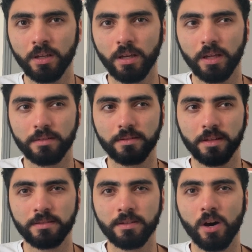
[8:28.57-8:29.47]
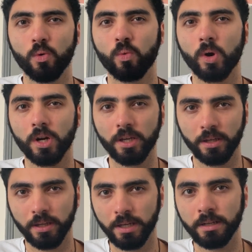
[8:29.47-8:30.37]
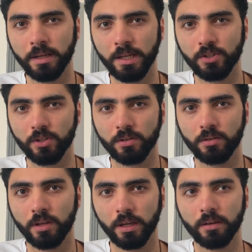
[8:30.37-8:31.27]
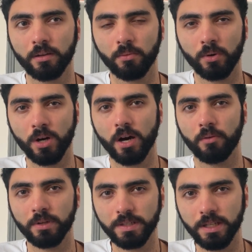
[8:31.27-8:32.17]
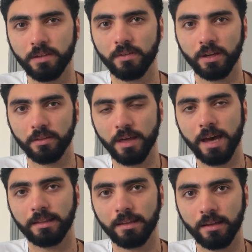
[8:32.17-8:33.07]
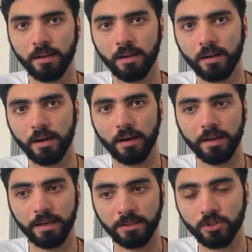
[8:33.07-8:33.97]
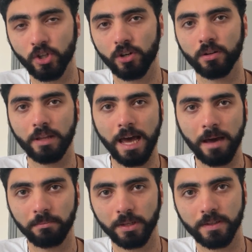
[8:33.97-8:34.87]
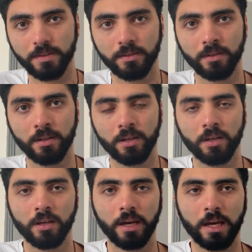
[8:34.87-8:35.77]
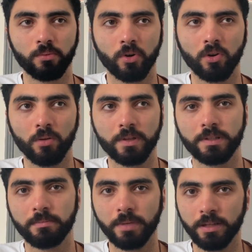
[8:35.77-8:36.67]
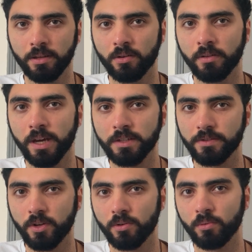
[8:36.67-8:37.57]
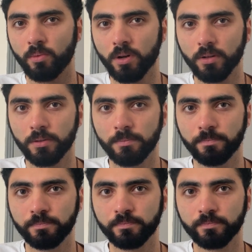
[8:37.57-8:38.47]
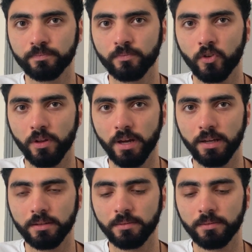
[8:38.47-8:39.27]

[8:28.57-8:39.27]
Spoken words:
It's not working in nature. Like, we're not receiving that internal happiness, and we're always depending on the external world for that.